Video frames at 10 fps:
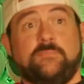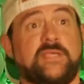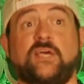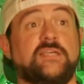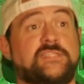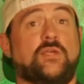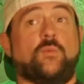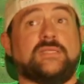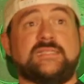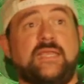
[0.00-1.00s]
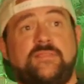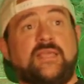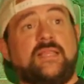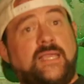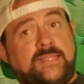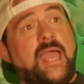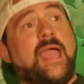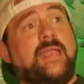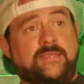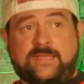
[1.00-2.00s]
Because there wasn't anything like
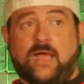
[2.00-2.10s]
that,